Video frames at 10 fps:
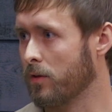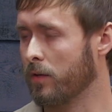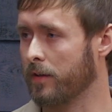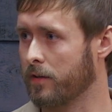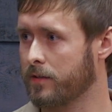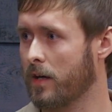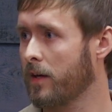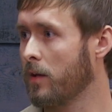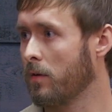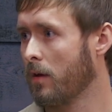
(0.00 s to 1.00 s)
So in
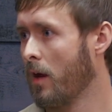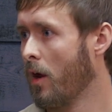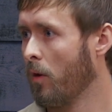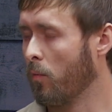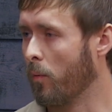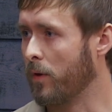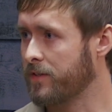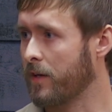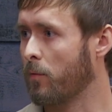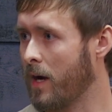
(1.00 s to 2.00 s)
Kentucky, when we
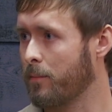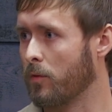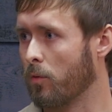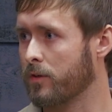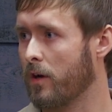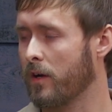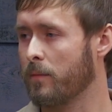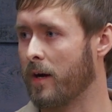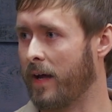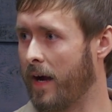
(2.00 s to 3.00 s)
say raptor, we're talking
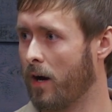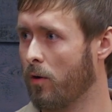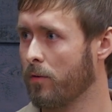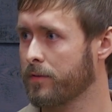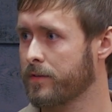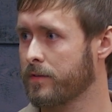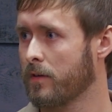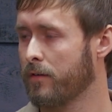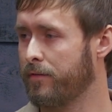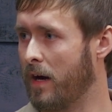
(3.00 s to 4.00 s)
about owls,
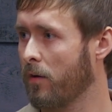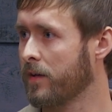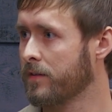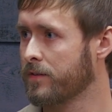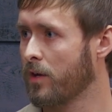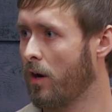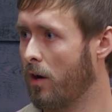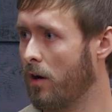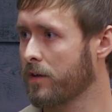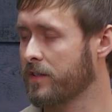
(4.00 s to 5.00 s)
falcons,
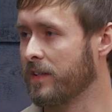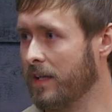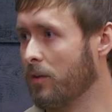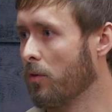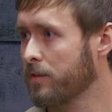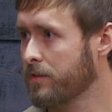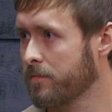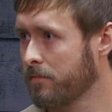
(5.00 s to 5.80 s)
hawks, and eagles.